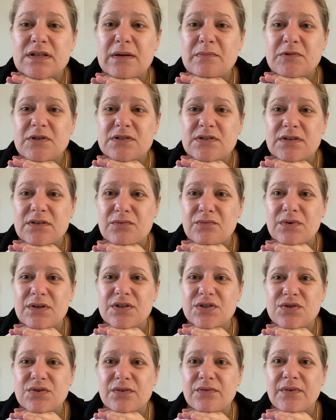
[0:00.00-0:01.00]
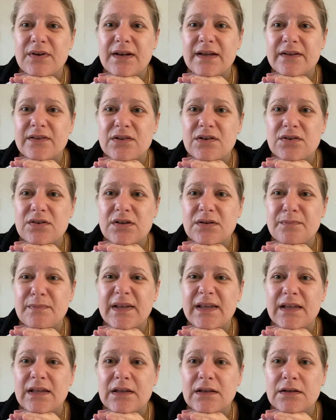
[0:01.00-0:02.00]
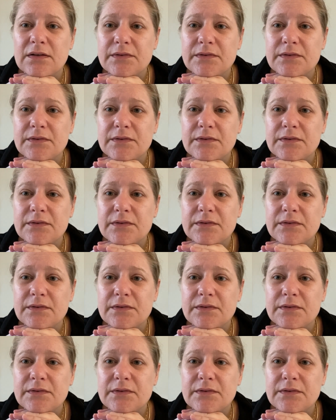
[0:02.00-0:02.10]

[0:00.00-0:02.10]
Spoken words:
just not really sure if I like the look of me.